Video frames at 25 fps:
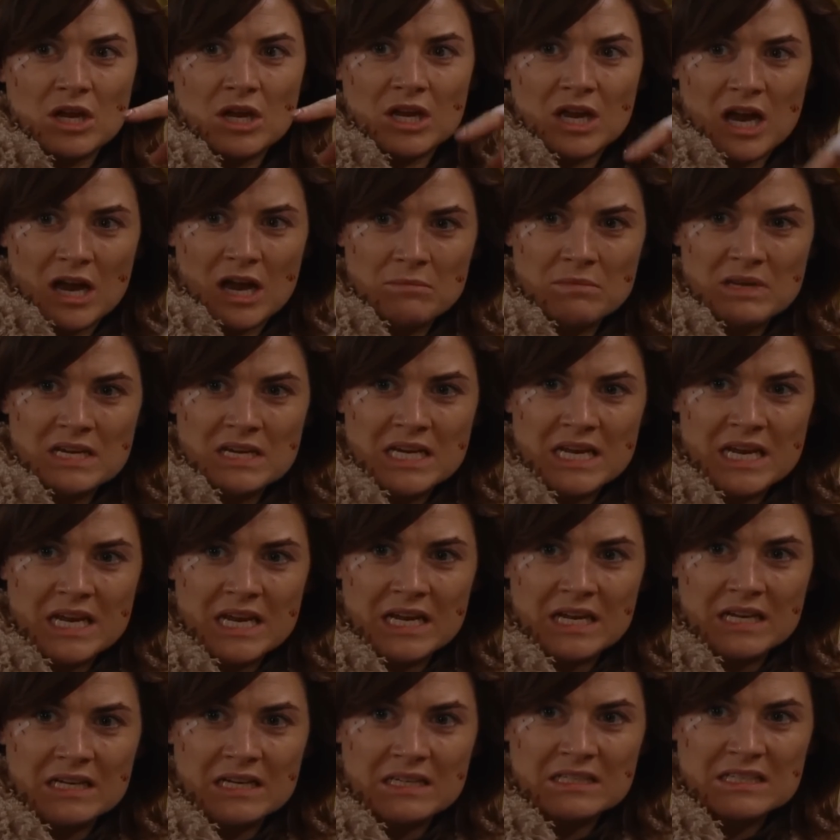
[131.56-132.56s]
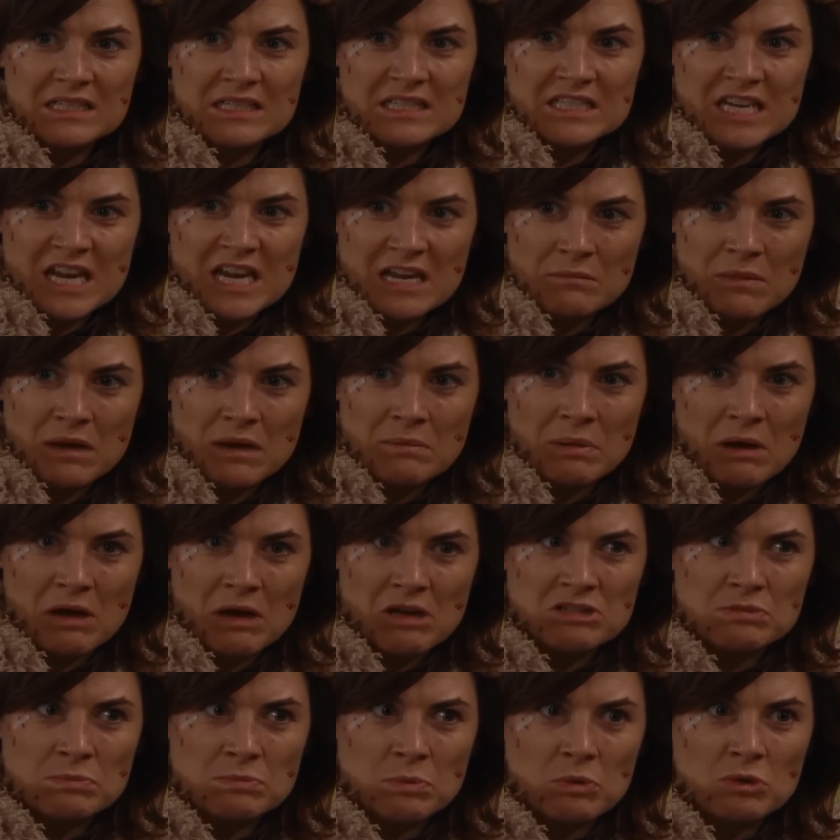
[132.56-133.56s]
come in here, take my
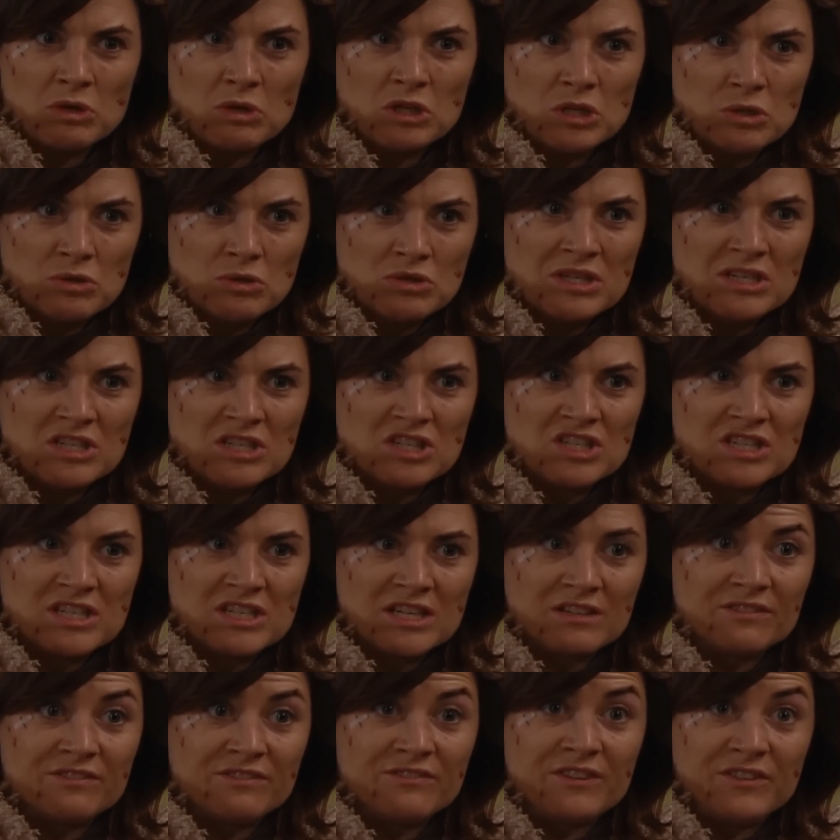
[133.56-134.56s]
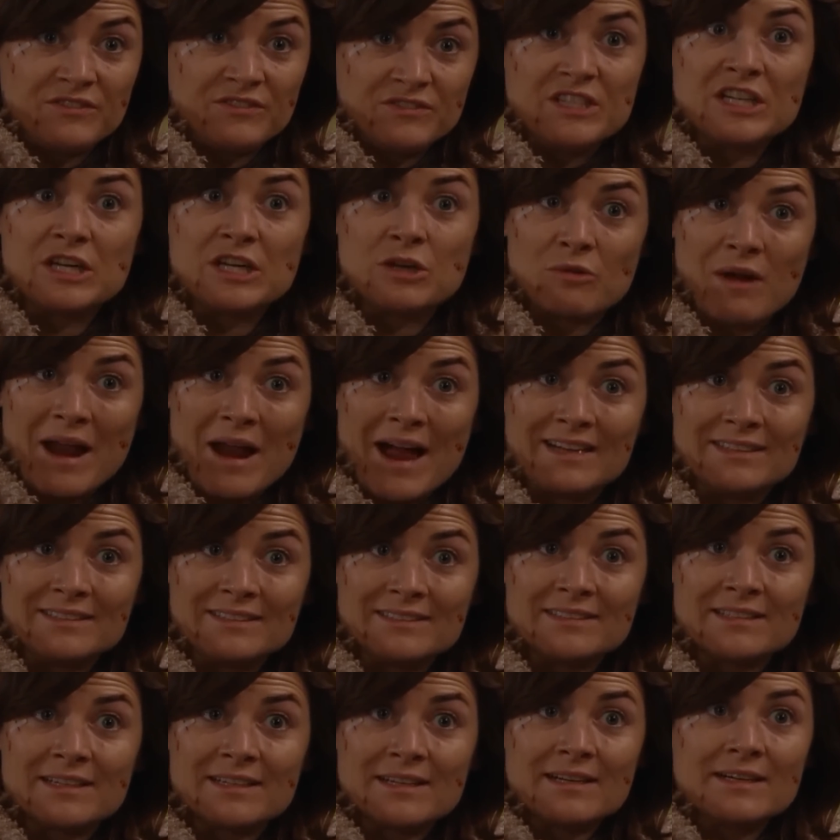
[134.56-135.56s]
passport, use it to steal 50 grand?
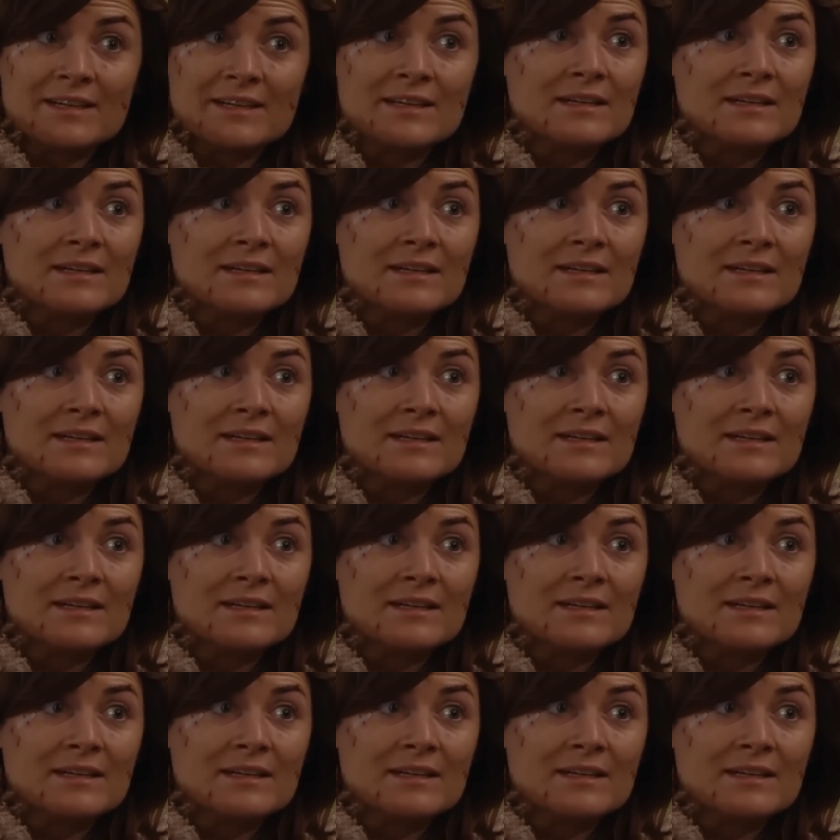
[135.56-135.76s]
Oh, am I